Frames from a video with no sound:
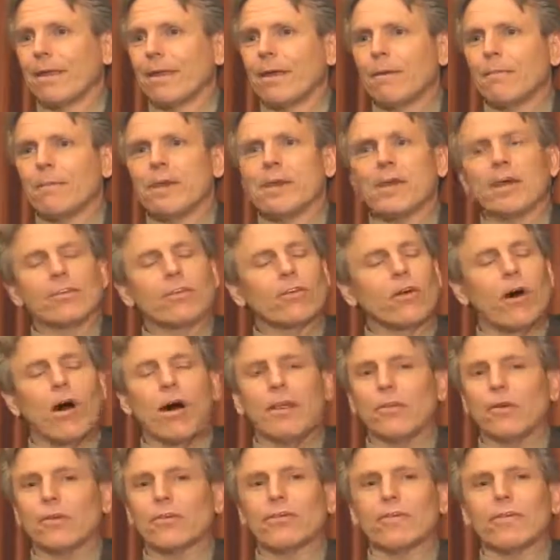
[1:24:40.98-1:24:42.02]
Because
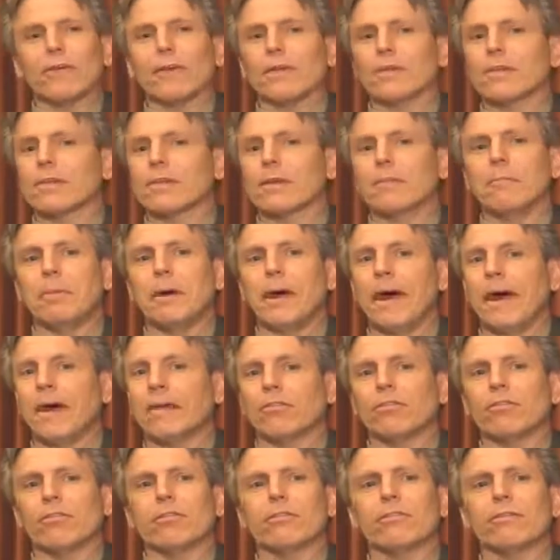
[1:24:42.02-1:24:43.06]
all those things,
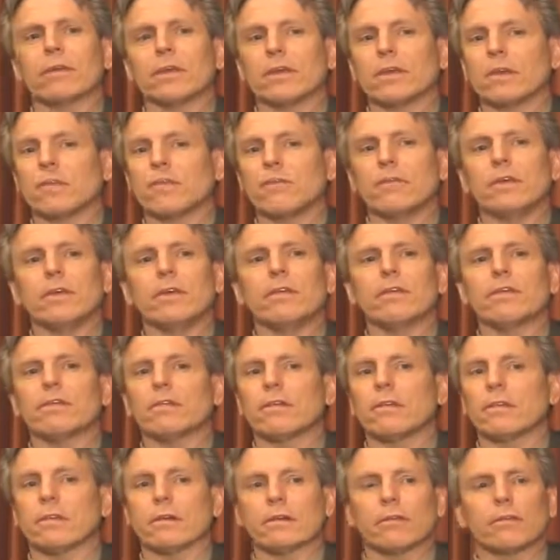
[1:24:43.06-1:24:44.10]
compassion,
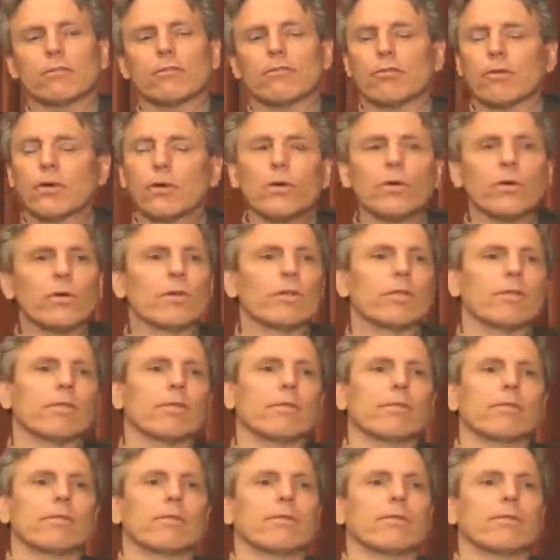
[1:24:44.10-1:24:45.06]
forgiveness, truth,